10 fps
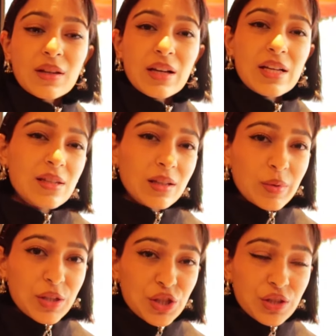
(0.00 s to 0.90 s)
It's gonna
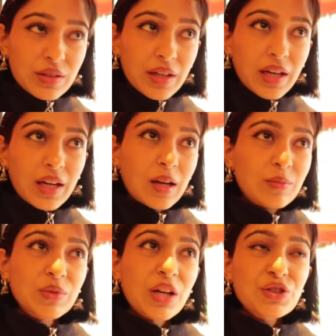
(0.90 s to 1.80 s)
be a chill day.
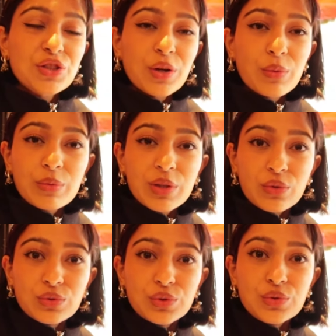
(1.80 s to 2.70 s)
I'm not sure what we're
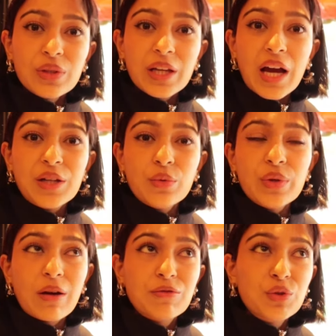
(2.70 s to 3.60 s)
gonna do. Like, I know we
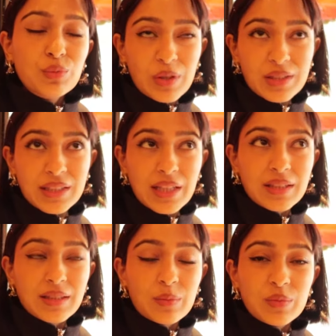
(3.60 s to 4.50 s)
have two places
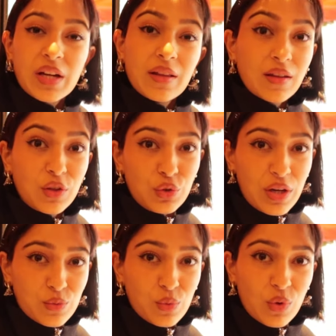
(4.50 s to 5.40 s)
lined up that I think you
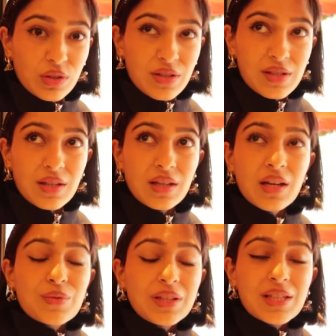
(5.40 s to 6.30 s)
guys would want to see. I'm
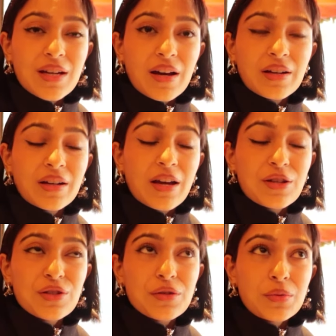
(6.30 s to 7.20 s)
really tired. I
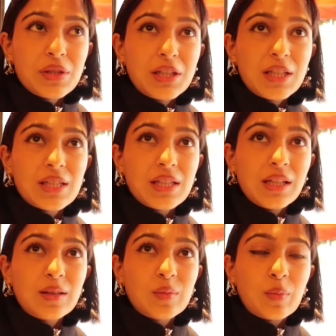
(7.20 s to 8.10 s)
just really need to
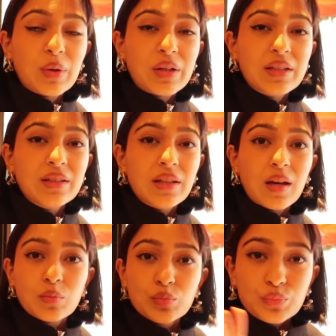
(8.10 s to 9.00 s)
eat, but yeah.